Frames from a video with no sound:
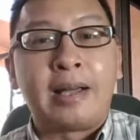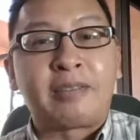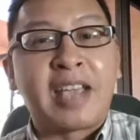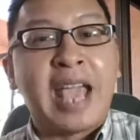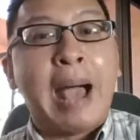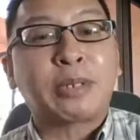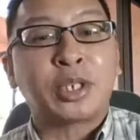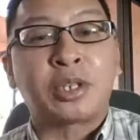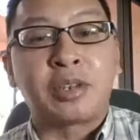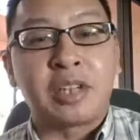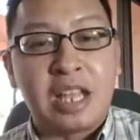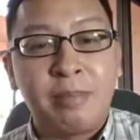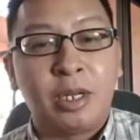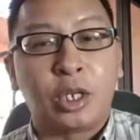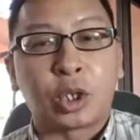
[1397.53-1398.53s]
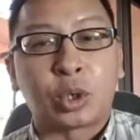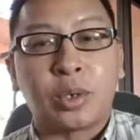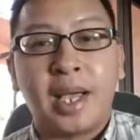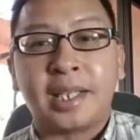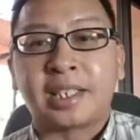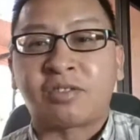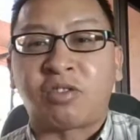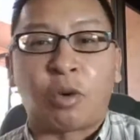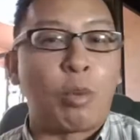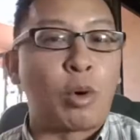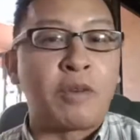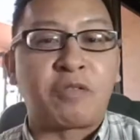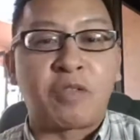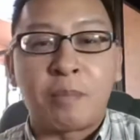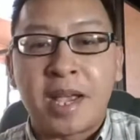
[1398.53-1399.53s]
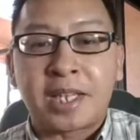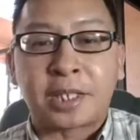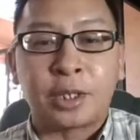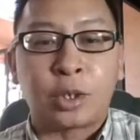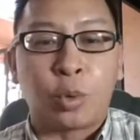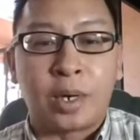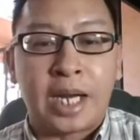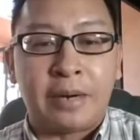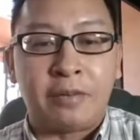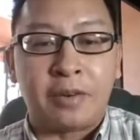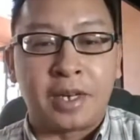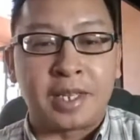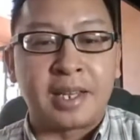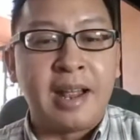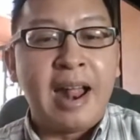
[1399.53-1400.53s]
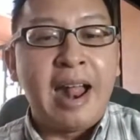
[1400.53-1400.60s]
capture their email address for more information or whatever it is.